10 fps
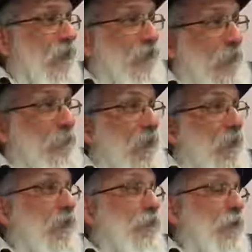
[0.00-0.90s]

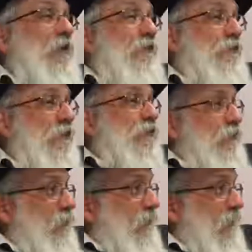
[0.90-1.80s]
Simply is because fish
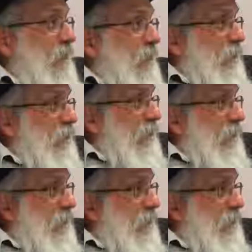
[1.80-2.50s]
is a delicacy.